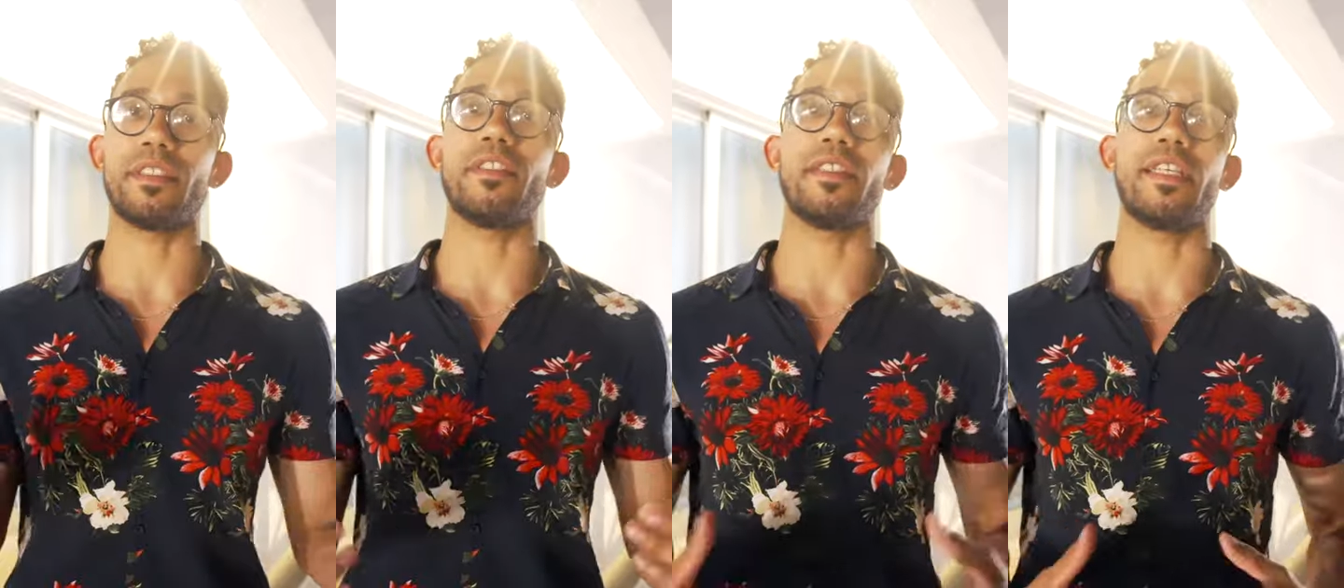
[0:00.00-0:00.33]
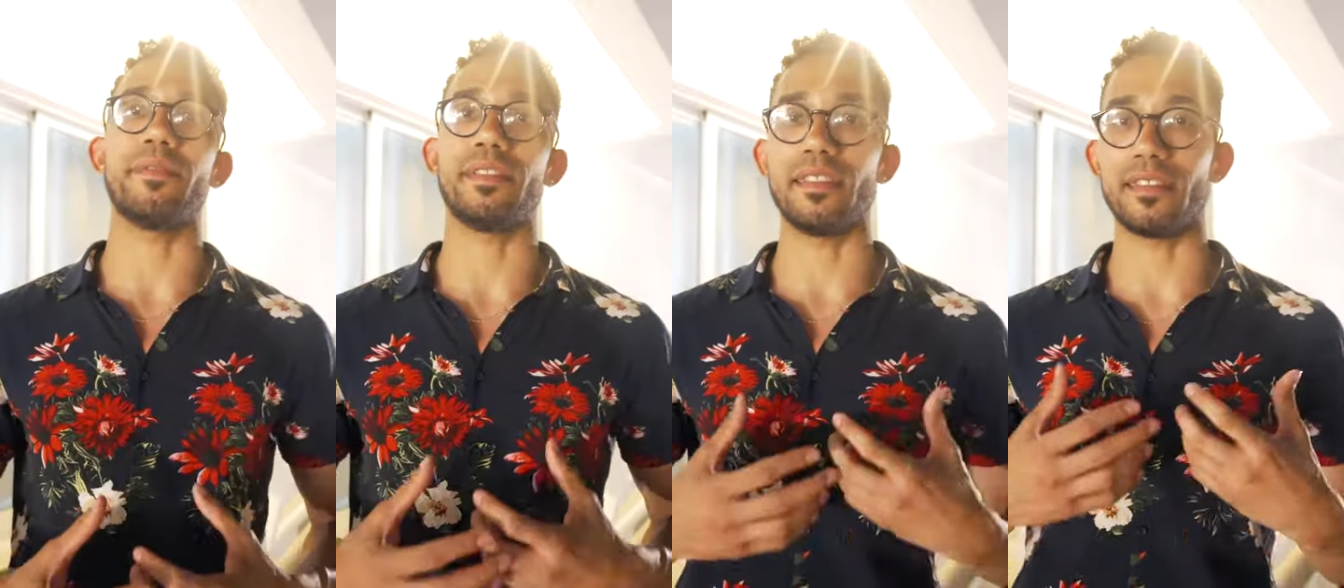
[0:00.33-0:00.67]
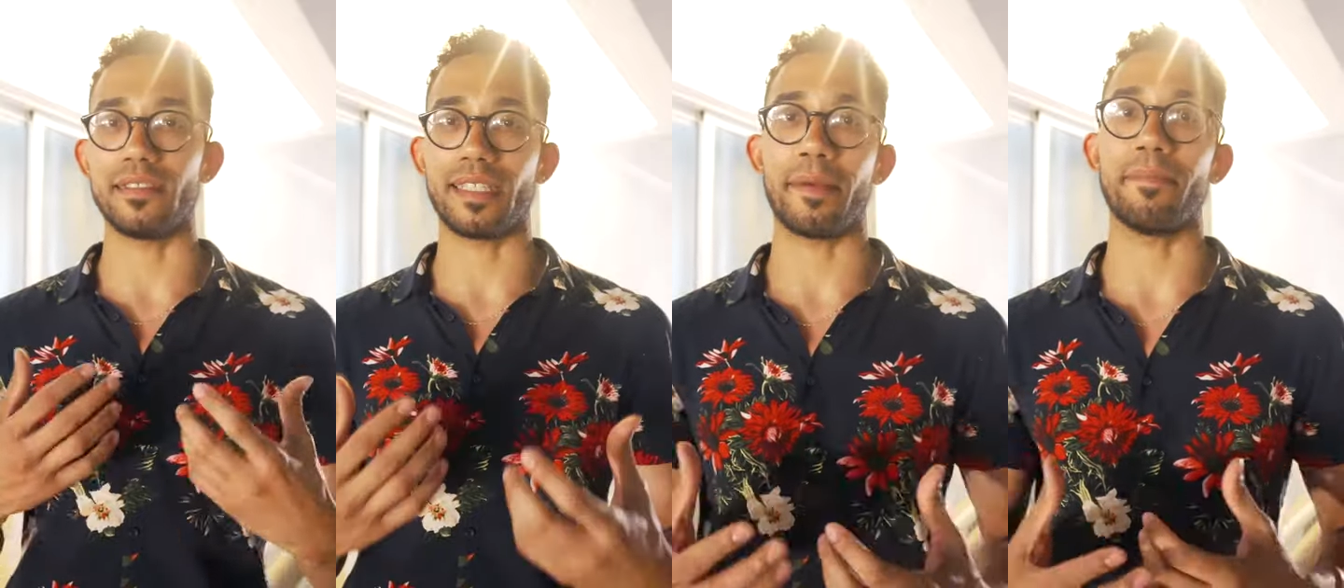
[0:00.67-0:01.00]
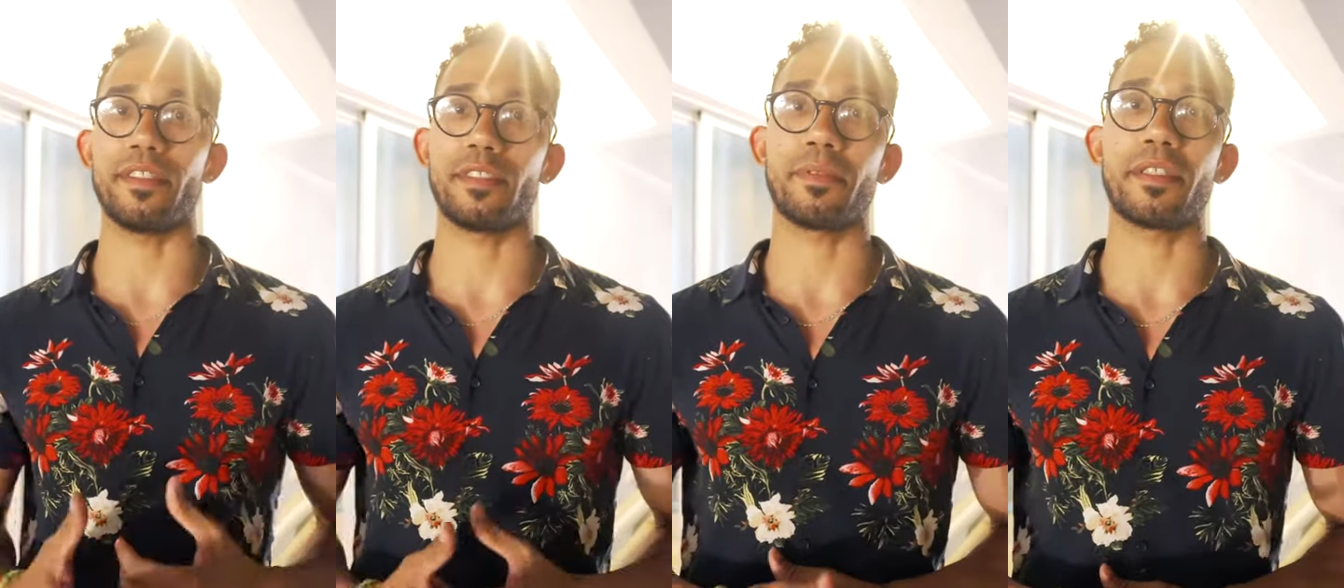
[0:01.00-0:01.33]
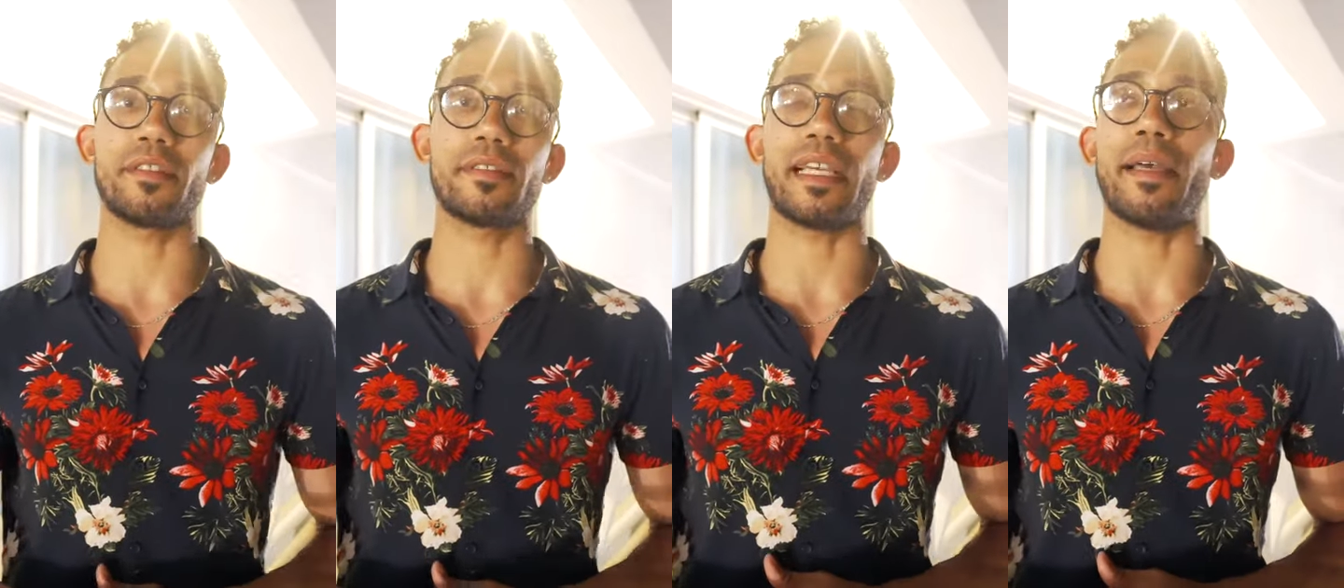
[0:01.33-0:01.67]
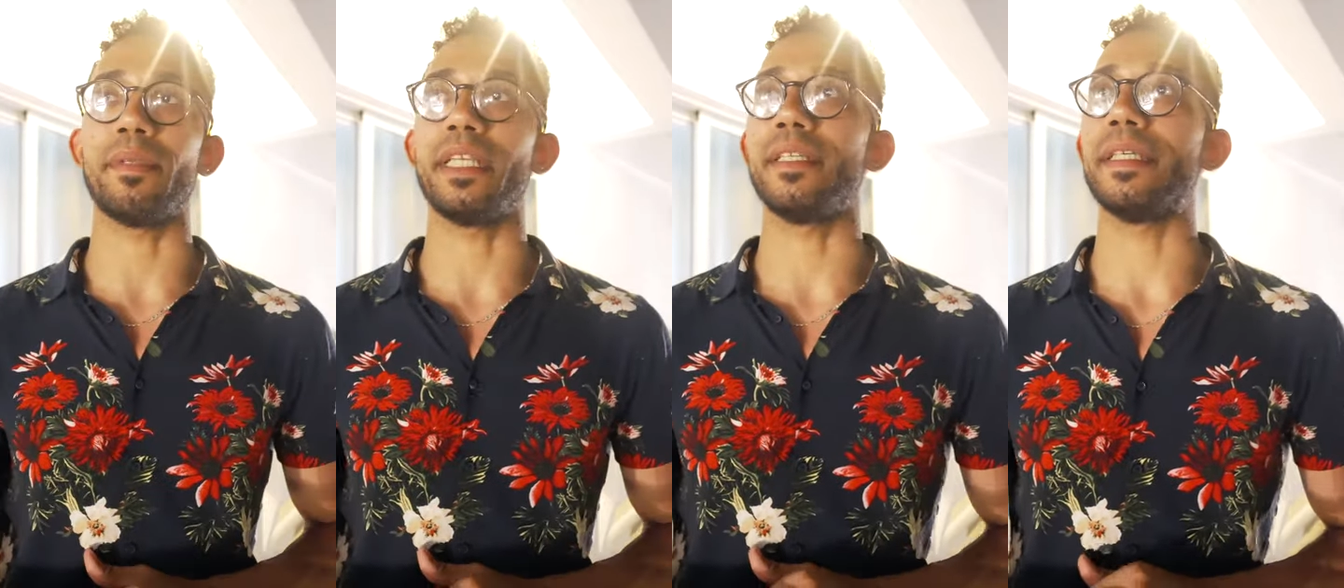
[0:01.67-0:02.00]
here to give us this type of experience. I
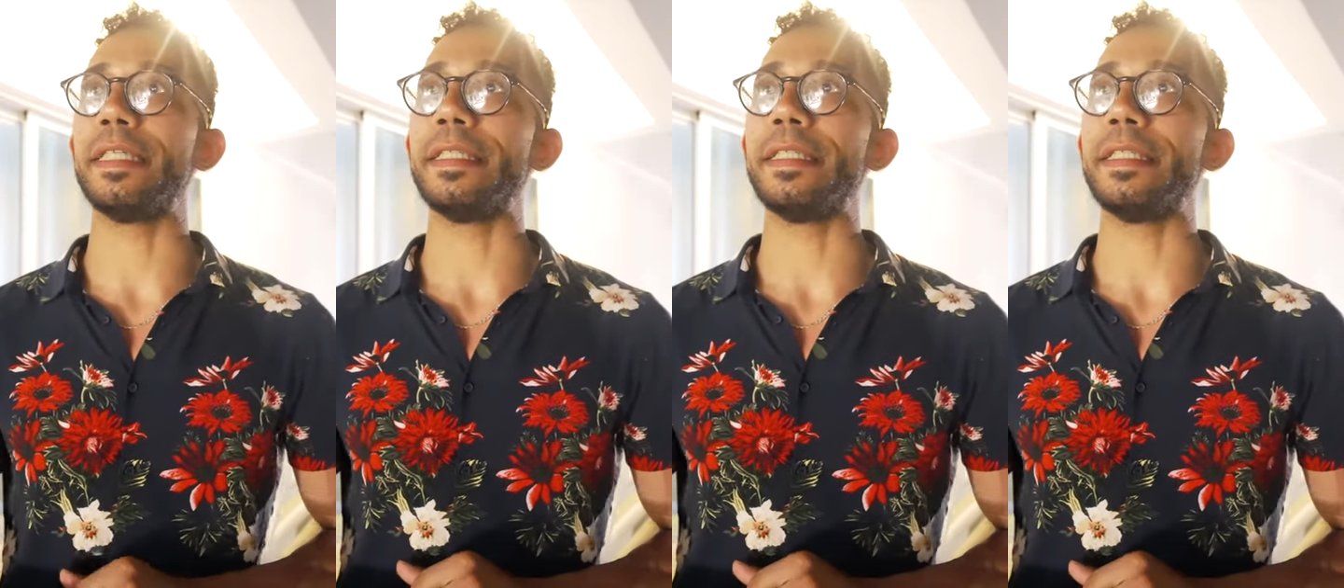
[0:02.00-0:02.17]
mean,